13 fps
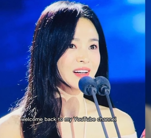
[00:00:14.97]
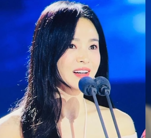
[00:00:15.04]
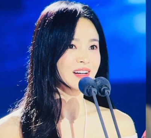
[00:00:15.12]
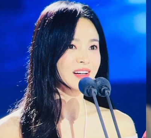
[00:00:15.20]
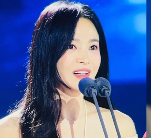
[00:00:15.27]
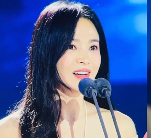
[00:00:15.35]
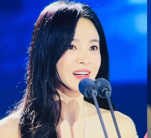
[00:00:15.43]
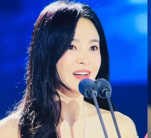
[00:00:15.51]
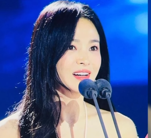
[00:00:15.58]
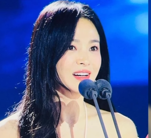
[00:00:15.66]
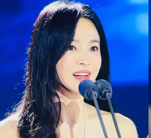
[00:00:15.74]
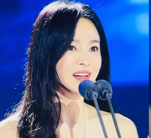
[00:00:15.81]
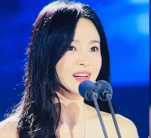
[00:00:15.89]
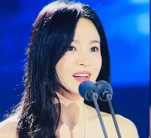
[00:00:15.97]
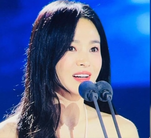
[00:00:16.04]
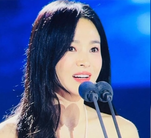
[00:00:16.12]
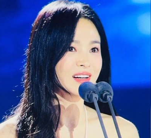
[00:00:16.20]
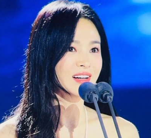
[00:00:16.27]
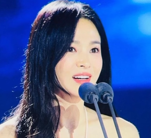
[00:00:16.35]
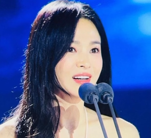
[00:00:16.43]

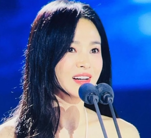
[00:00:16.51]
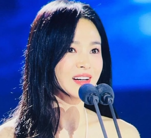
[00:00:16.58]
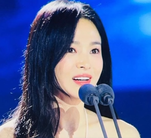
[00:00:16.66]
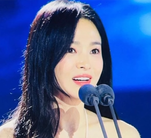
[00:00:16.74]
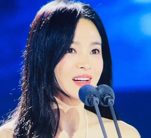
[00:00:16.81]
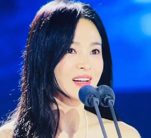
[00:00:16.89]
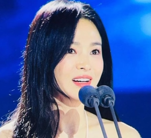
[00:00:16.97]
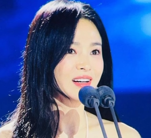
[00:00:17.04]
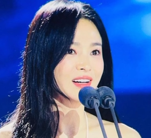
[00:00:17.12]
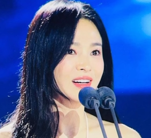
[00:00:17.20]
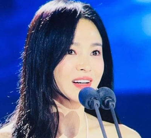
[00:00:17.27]
Nothing is said.